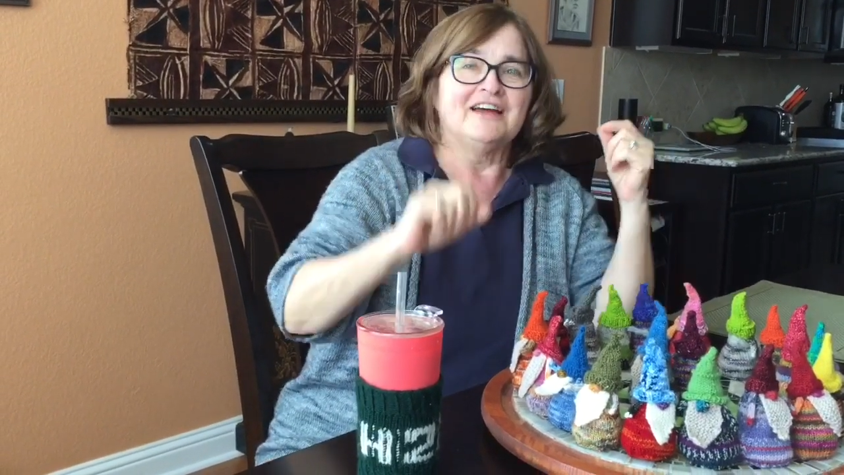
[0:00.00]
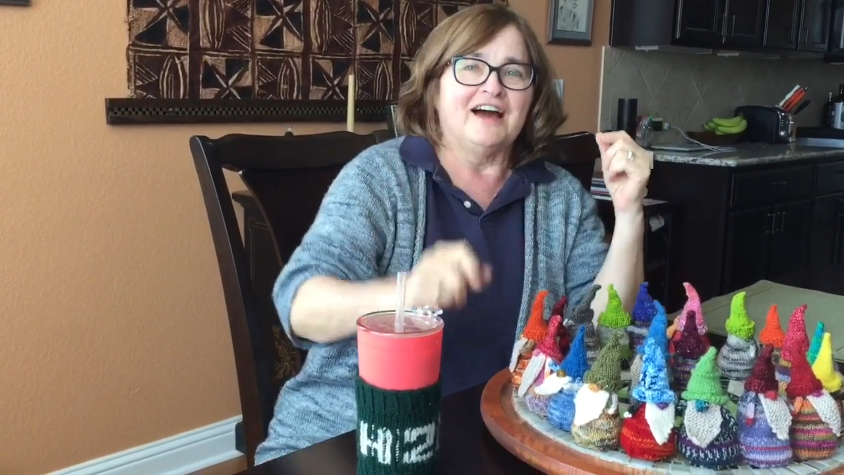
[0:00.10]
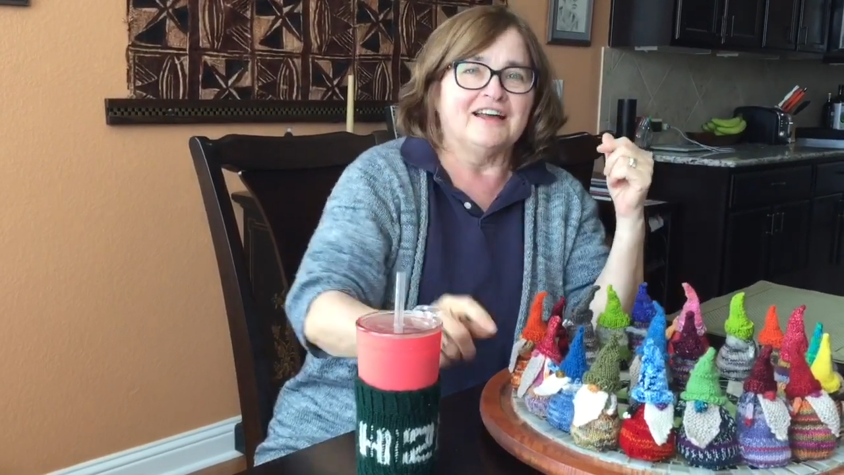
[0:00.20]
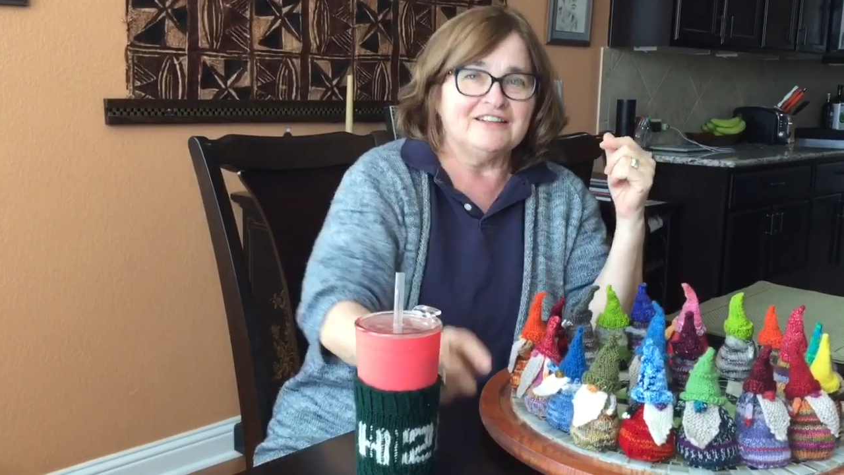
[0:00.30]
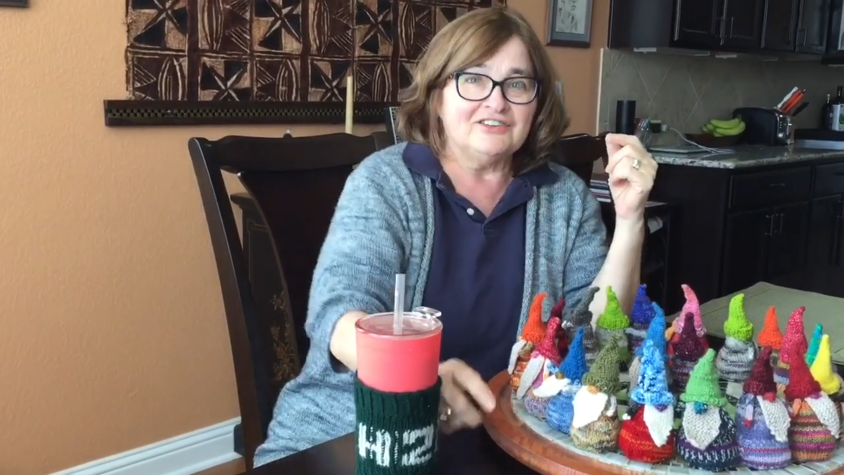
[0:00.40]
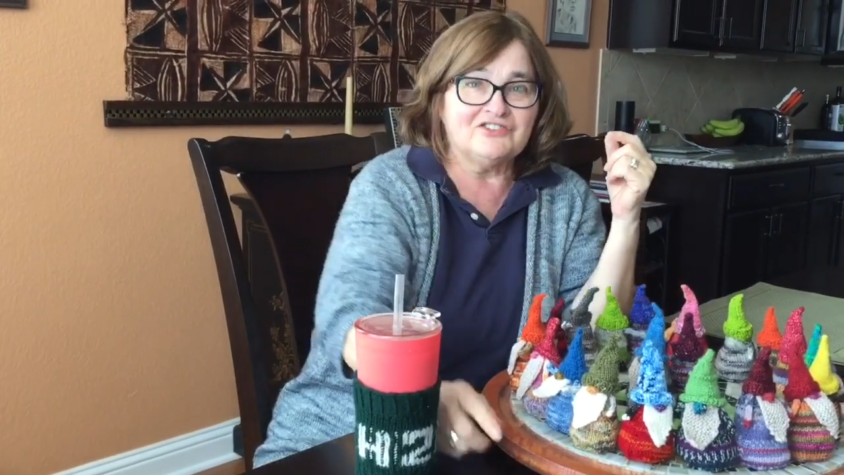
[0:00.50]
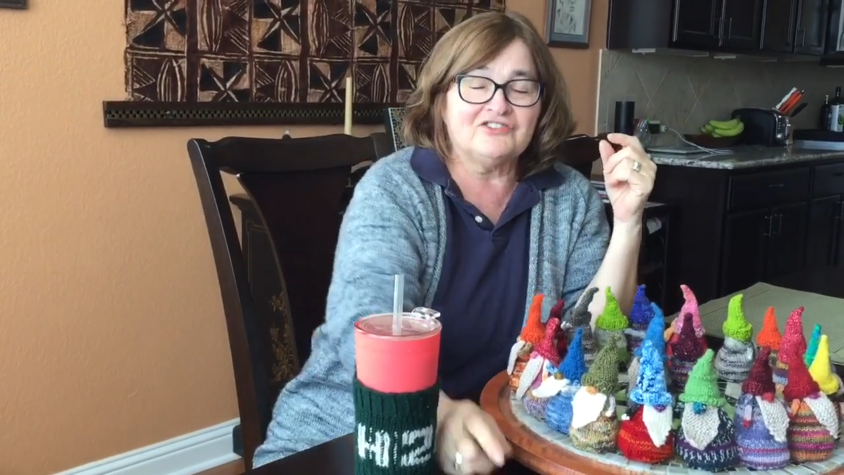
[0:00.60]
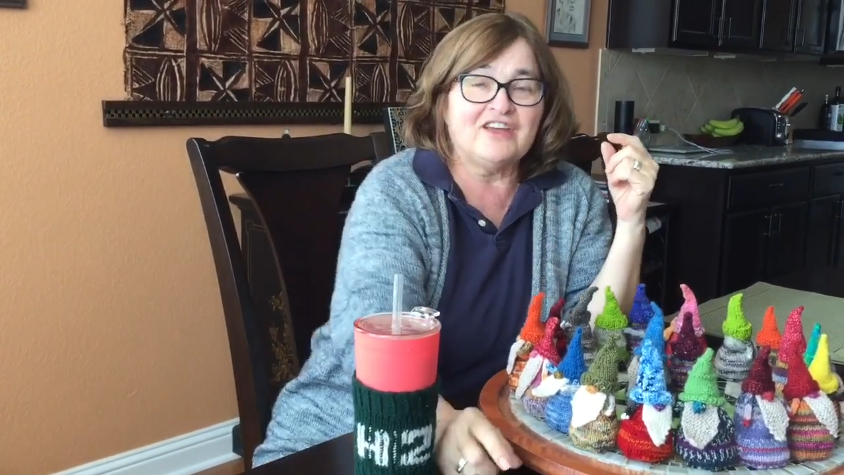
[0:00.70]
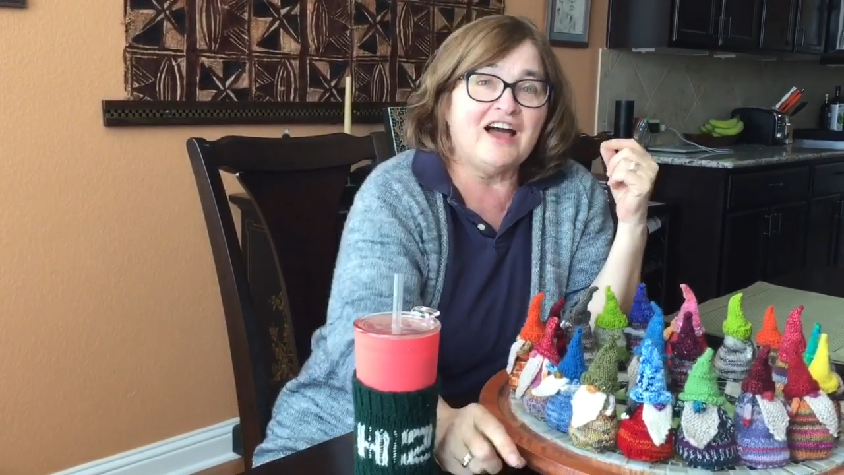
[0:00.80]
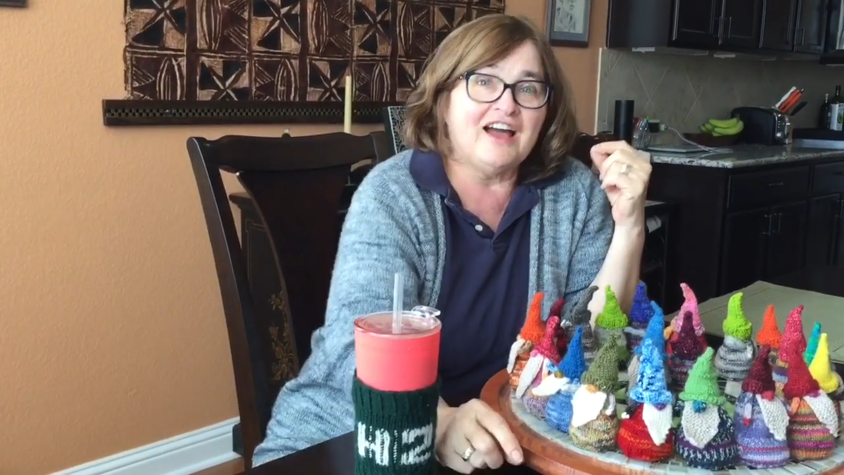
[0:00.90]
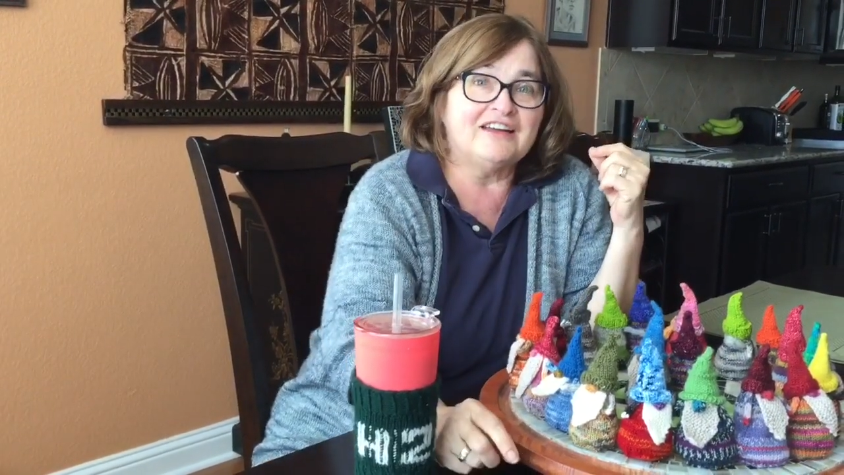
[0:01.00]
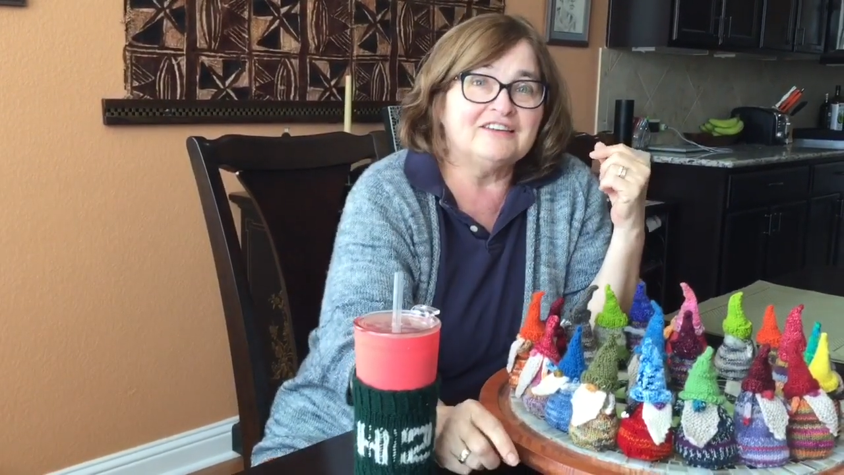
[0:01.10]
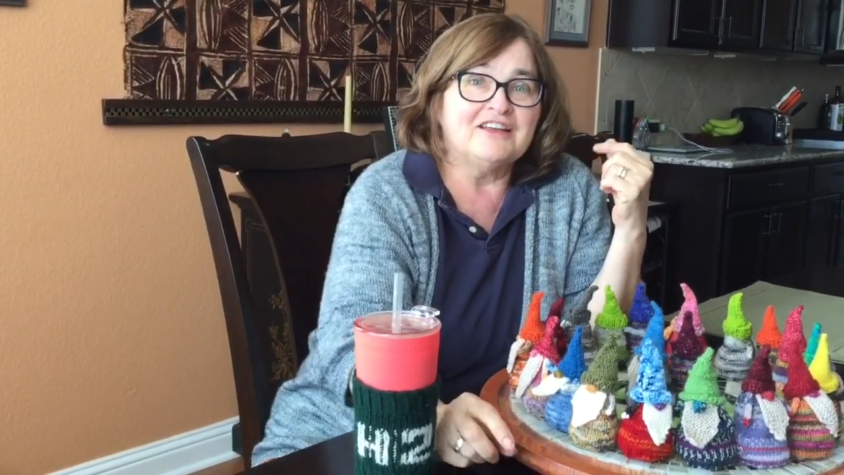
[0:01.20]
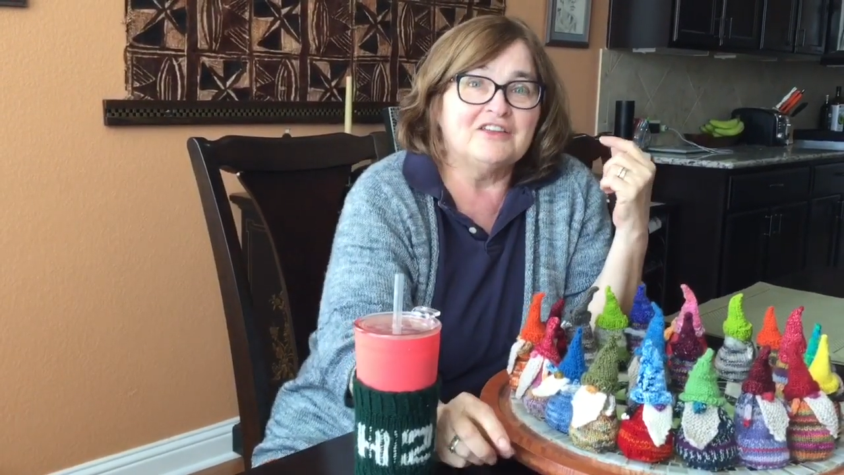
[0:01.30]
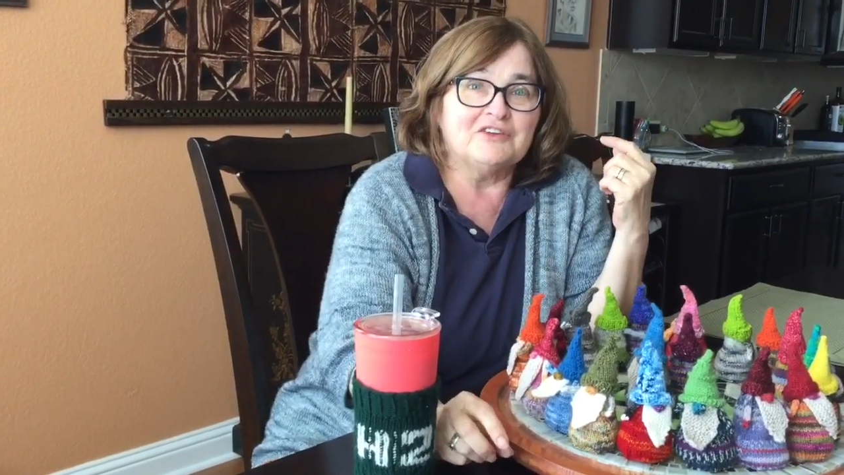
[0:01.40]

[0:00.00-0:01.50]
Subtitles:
on each side